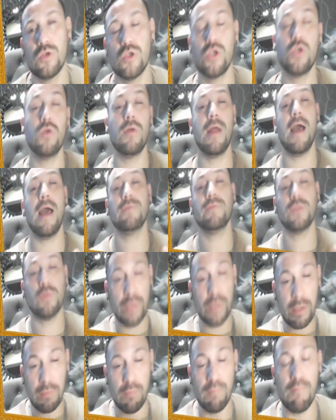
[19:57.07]
You don't have to
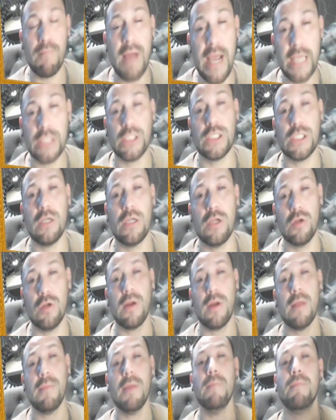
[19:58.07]
read my shit, you know
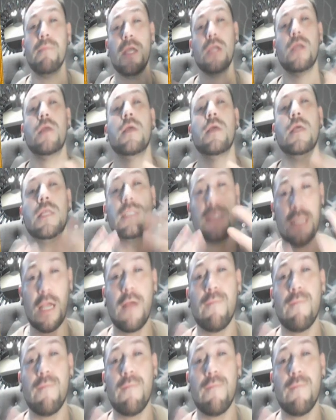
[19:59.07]
what I mean? But it's there